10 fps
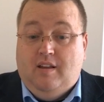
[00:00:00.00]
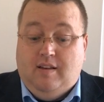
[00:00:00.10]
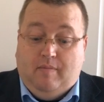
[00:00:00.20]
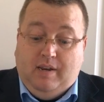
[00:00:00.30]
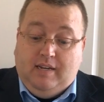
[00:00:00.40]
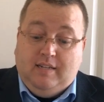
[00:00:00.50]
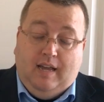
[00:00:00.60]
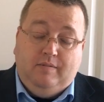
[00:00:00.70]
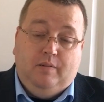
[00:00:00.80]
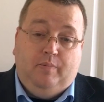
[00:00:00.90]
Now, many
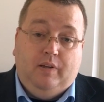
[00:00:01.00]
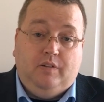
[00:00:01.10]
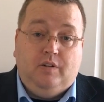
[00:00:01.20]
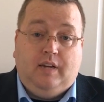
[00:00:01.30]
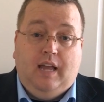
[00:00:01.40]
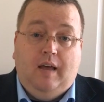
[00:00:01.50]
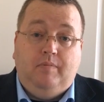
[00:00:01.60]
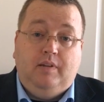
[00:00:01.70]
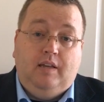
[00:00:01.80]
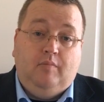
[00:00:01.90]
times the pills are
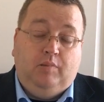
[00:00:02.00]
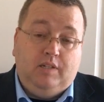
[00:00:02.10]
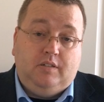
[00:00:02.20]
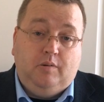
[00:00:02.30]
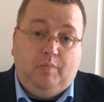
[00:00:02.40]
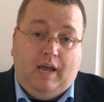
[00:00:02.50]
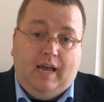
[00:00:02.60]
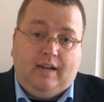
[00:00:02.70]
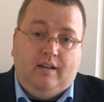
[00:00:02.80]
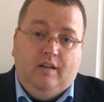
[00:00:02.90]
kept in a blister
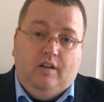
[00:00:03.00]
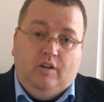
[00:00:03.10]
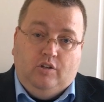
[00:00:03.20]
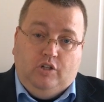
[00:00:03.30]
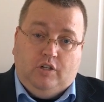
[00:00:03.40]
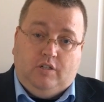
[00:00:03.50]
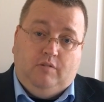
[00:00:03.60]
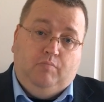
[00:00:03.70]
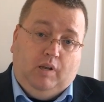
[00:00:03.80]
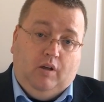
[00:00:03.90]
pack
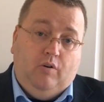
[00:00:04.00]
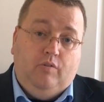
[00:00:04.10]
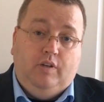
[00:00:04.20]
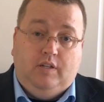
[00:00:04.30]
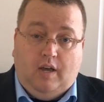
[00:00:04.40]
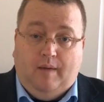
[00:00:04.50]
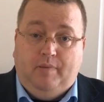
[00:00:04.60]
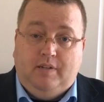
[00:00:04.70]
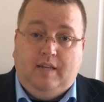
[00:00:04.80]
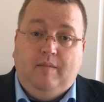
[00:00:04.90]
just below the top
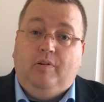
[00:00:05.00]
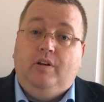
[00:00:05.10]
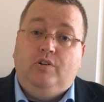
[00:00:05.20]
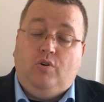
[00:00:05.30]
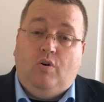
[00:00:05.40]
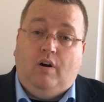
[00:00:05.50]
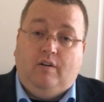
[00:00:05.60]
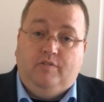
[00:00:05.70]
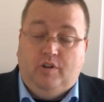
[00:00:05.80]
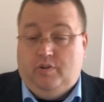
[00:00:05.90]
of the table in a drawer
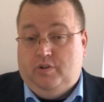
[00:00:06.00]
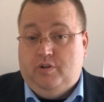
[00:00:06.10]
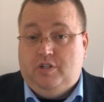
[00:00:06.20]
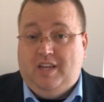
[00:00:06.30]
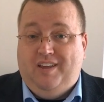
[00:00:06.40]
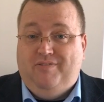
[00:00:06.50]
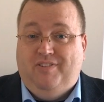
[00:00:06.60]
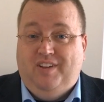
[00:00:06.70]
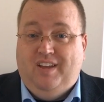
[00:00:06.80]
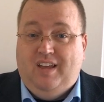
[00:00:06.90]
so that they're safe
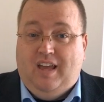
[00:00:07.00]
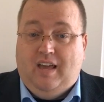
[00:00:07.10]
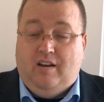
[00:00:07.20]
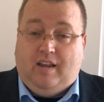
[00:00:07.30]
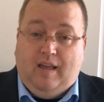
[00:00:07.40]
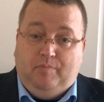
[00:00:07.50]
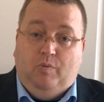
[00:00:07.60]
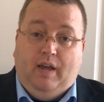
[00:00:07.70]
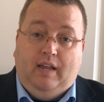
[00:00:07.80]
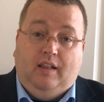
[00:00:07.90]
and are kept
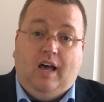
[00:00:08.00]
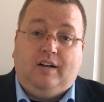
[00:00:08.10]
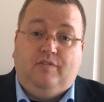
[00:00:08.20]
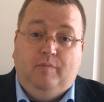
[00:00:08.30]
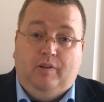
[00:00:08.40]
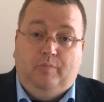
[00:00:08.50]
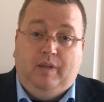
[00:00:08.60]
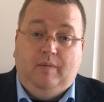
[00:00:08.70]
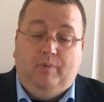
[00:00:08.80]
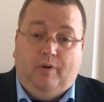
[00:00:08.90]
away, locked from other
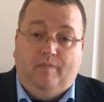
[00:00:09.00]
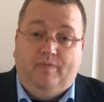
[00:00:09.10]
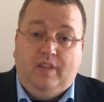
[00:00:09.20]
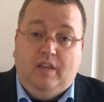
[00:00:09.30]
people.